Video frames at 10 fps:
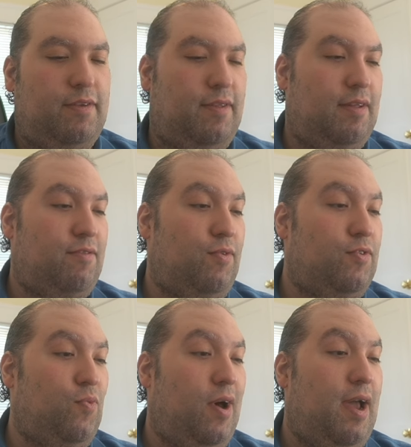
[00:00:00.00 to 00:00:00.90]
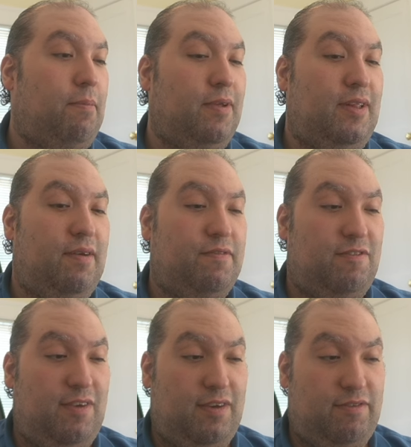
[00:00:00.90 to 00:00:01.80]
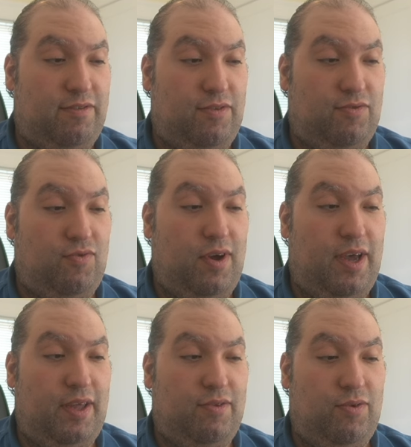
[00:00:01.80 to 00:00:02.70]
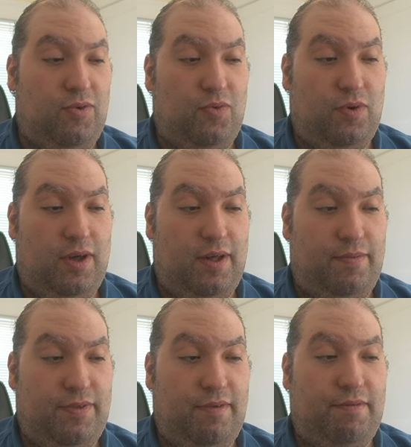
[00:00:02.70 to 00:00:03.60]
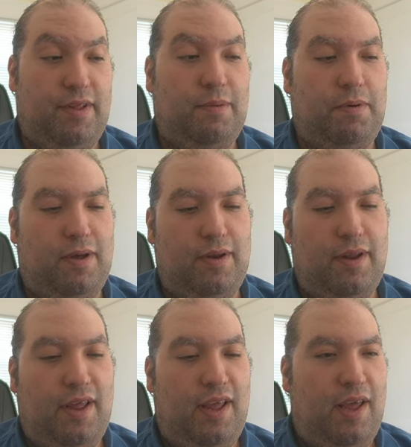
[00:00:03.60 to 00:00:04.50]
So that's the reason why I played f6 to try to defend the pawn.